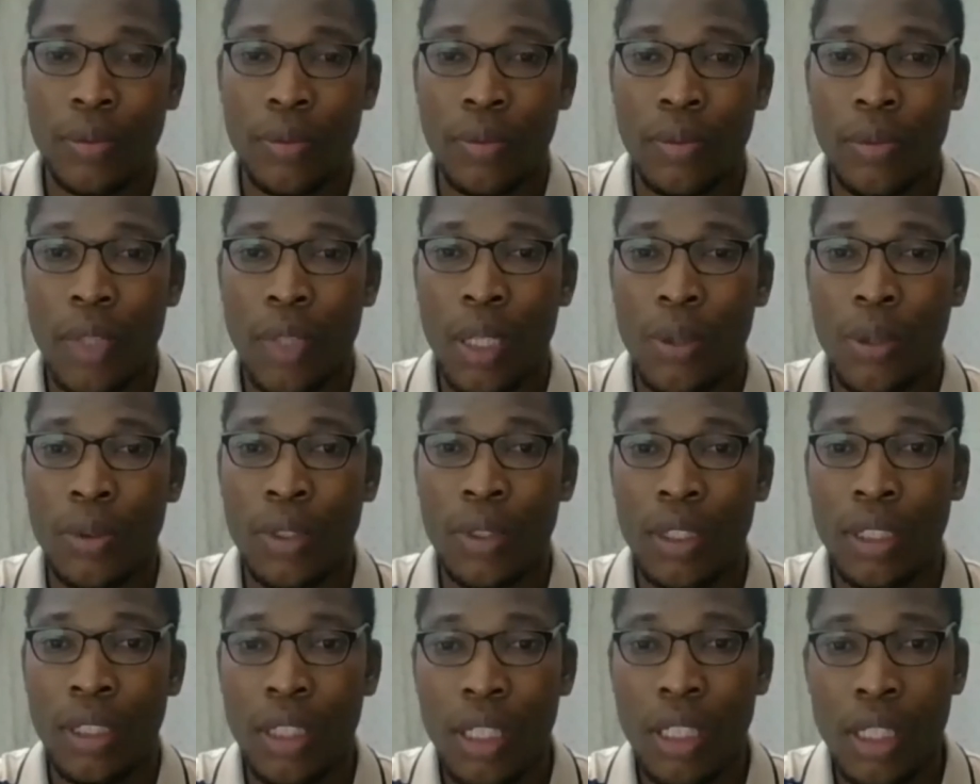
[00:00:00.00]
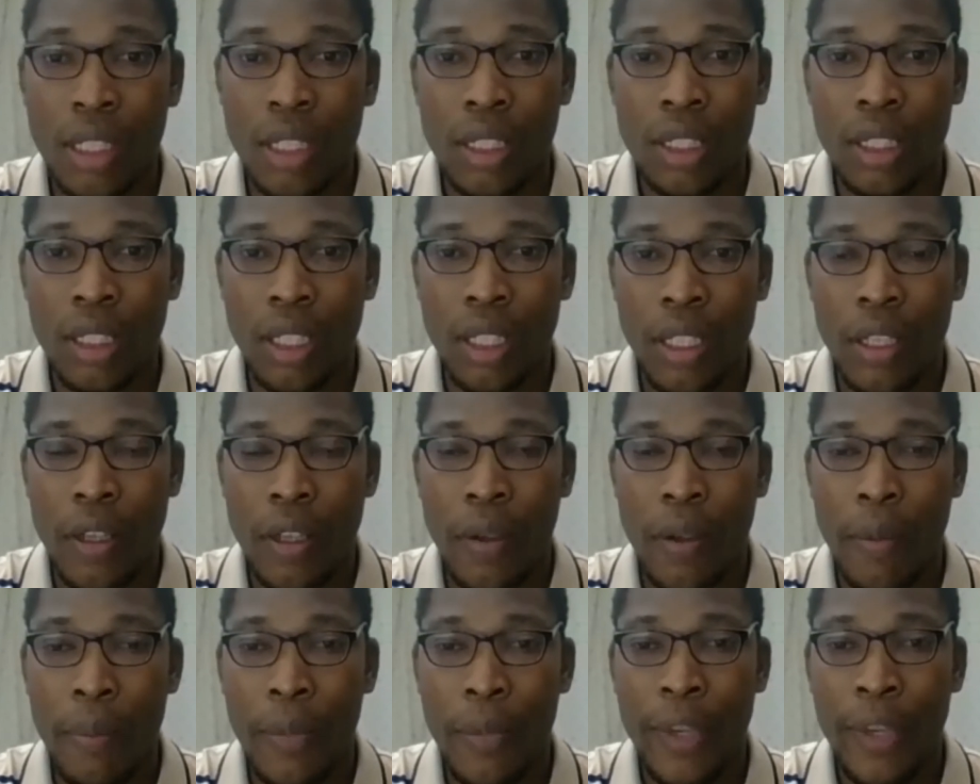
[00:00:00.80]
I would say
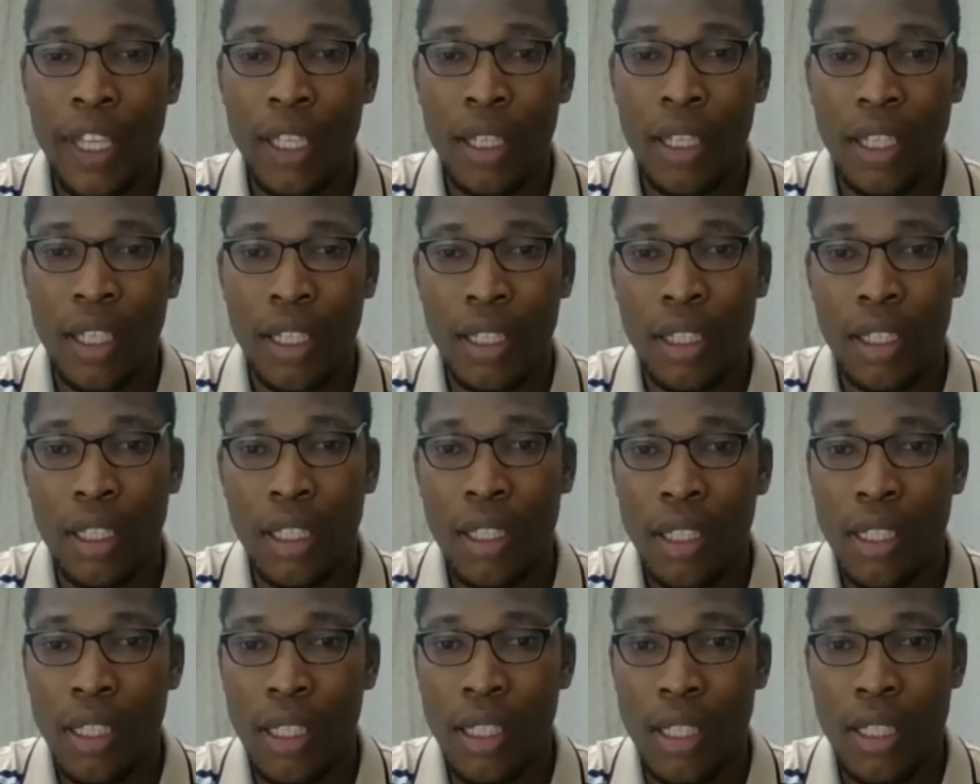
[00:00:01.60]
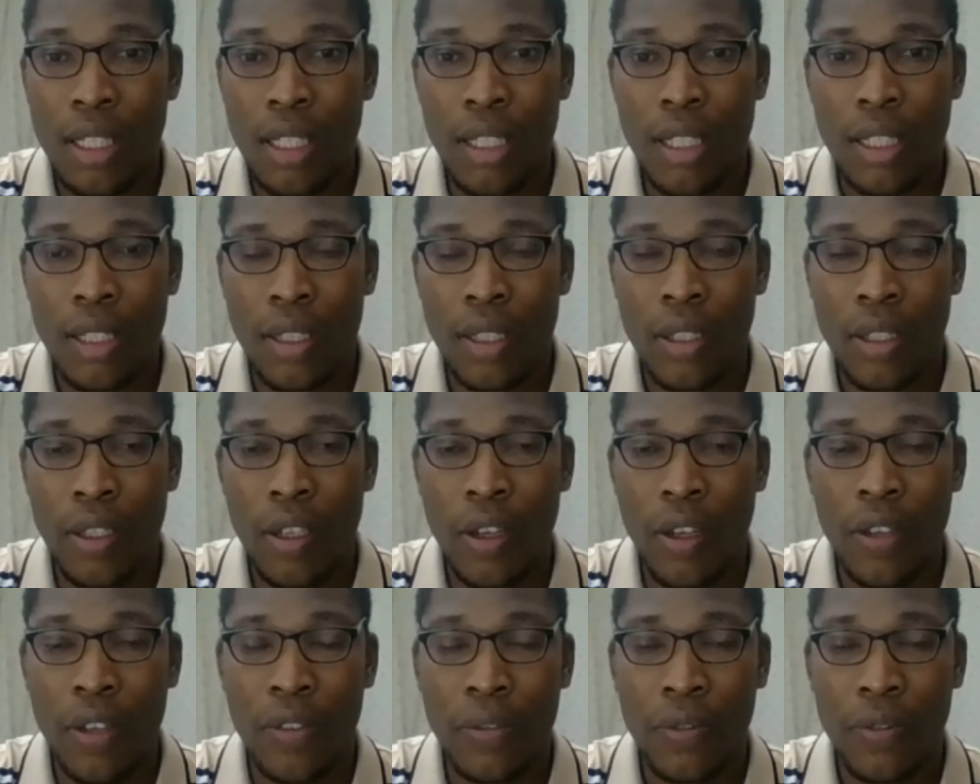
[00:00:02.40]
make a list
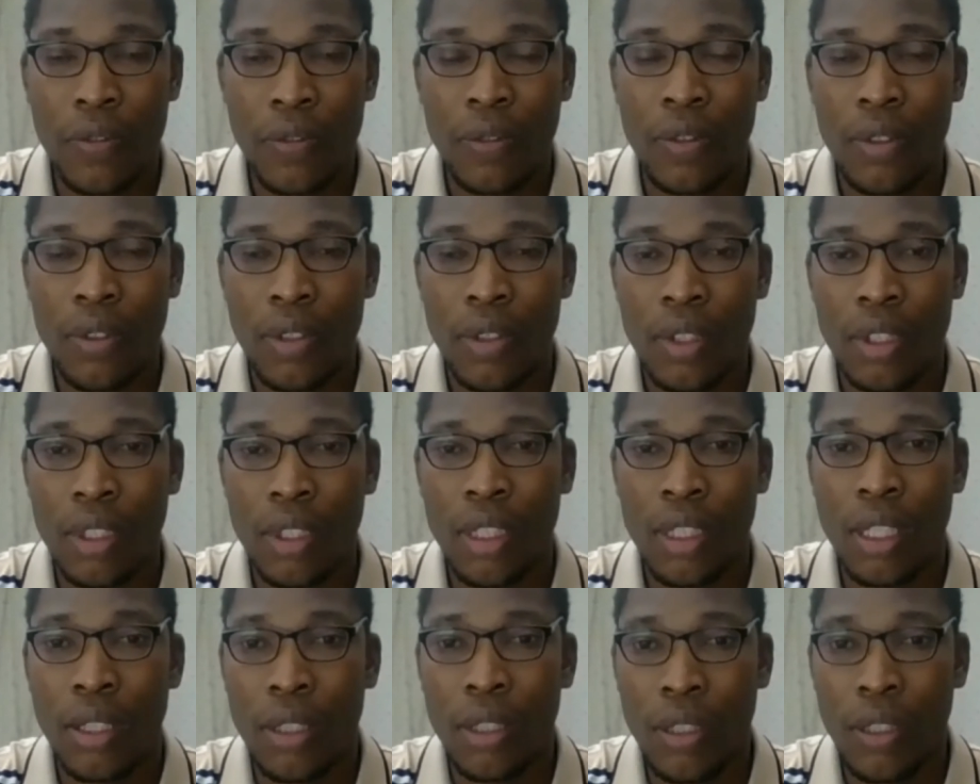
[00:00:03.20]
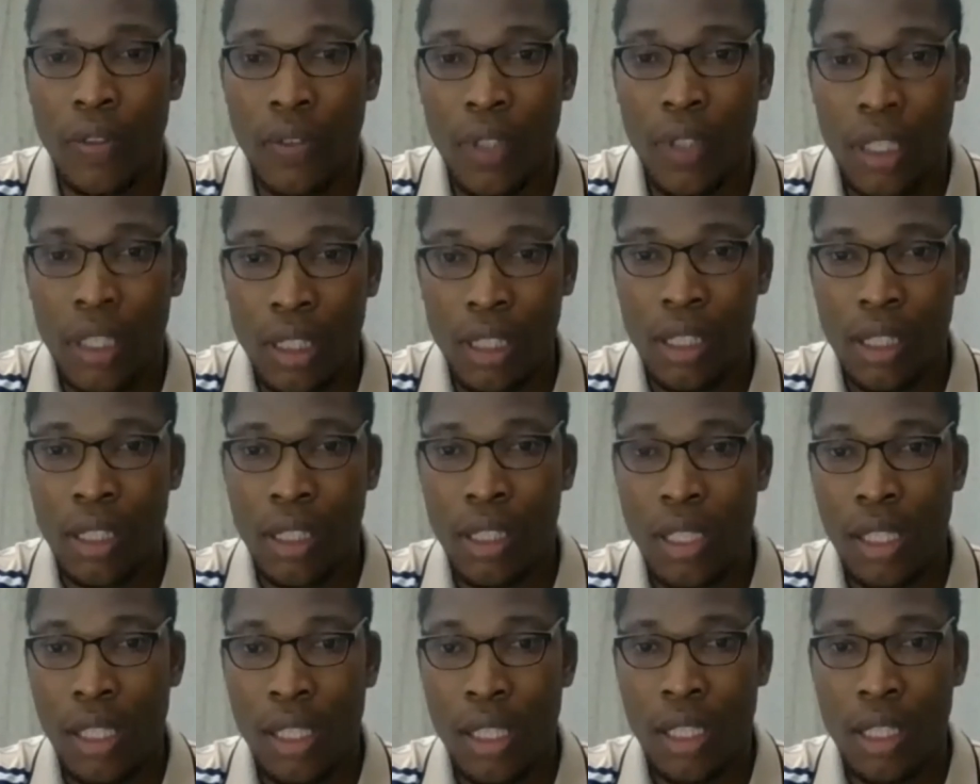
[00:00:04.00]
of the
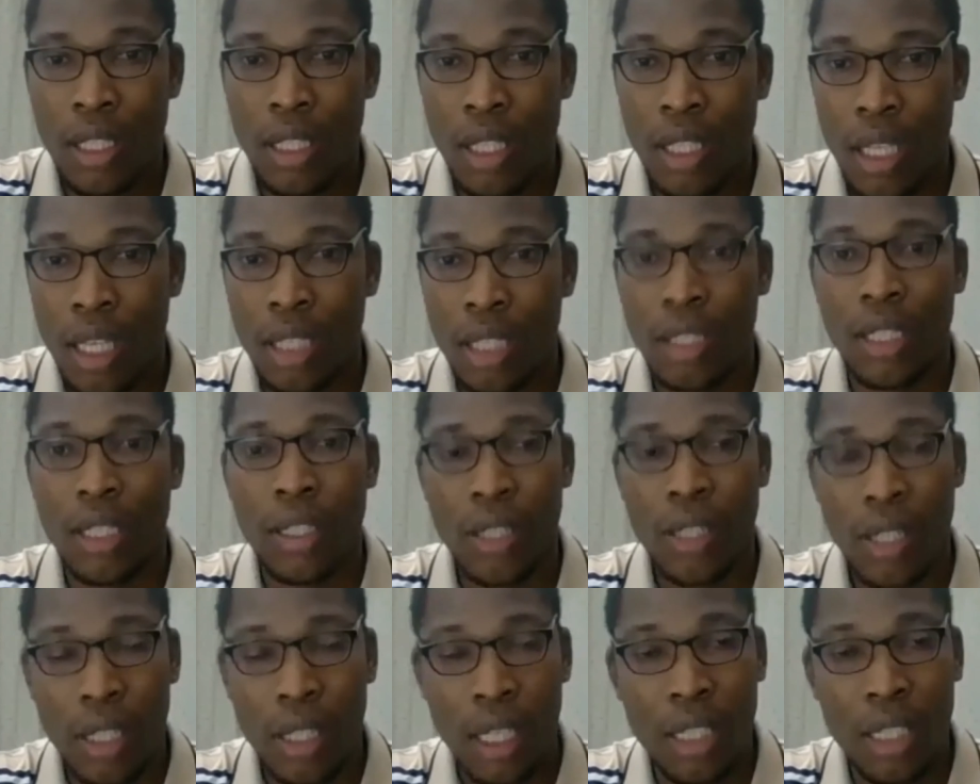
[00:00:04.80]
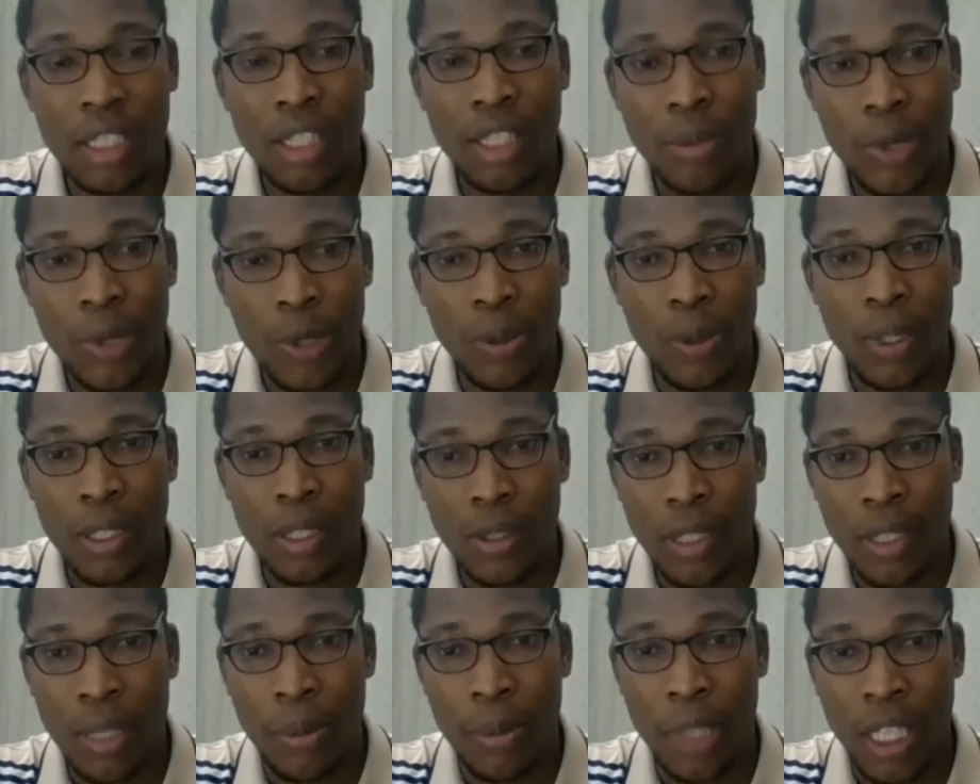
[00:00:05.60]
universities and the scholarships you want
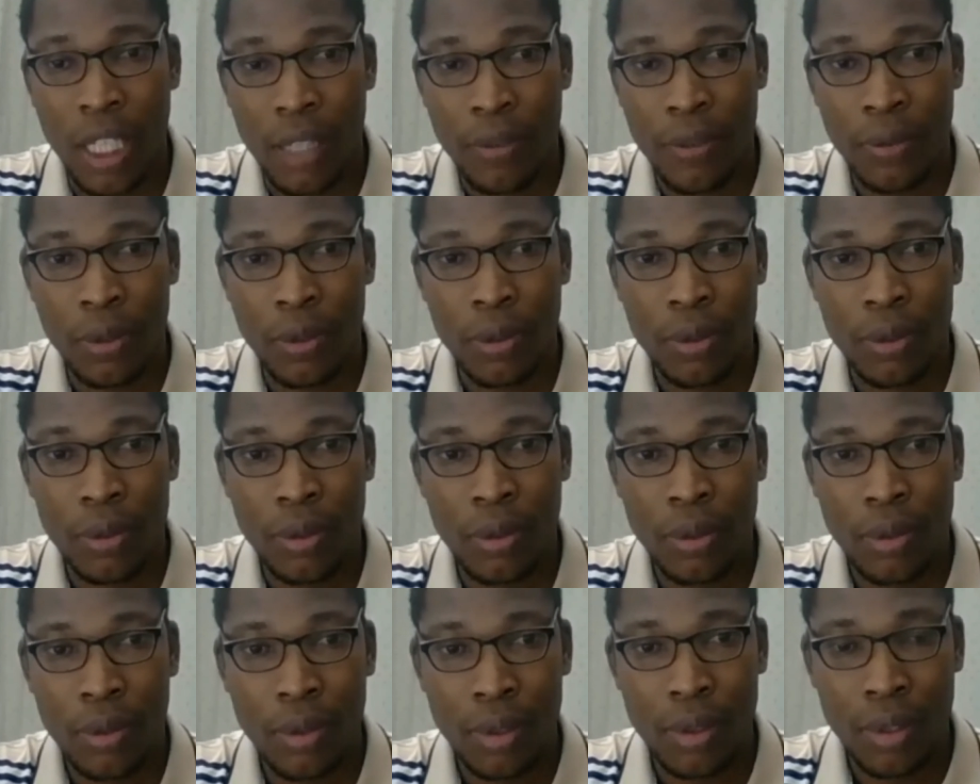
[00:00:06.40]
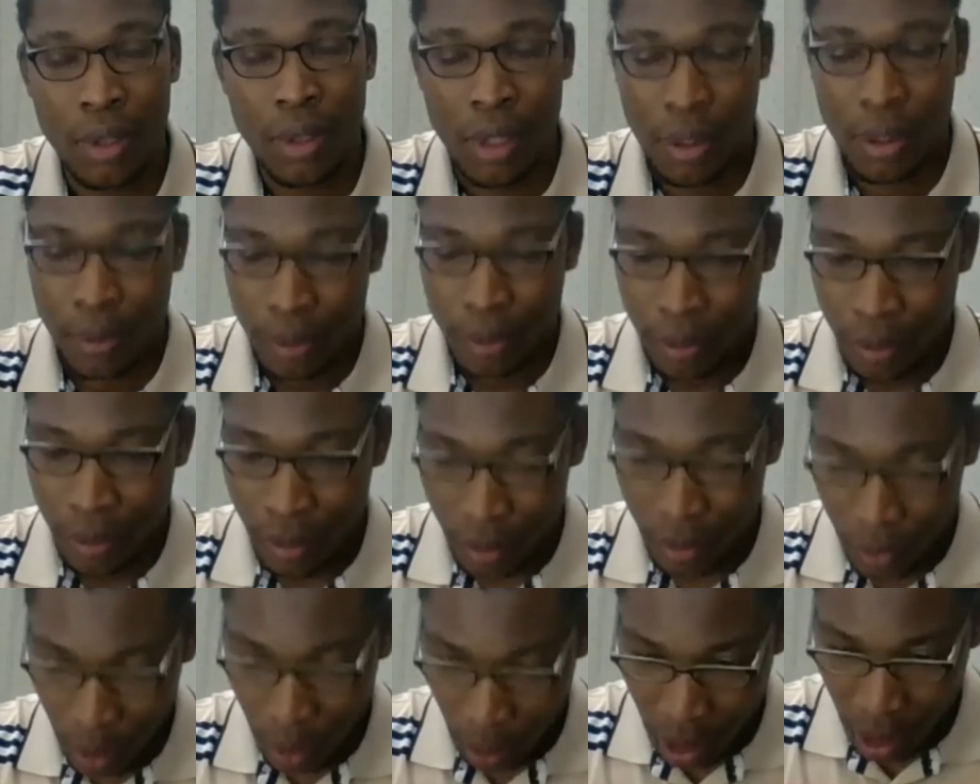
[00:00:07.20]
to apply for.
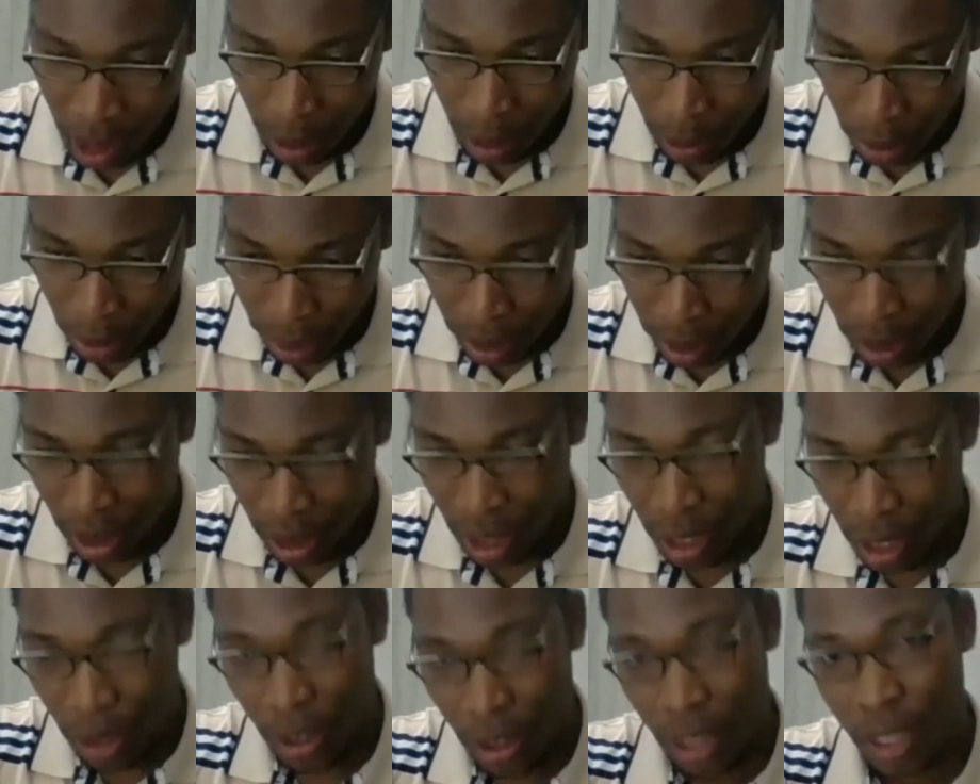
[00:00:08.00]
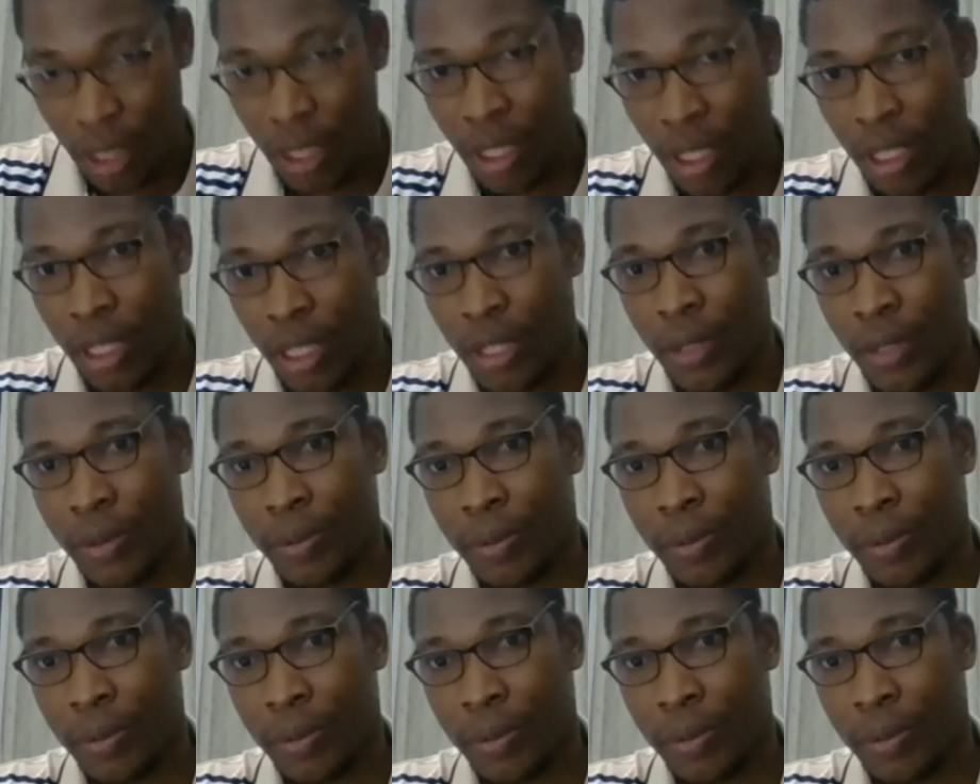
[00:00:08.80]
What I'm going to tell you is this.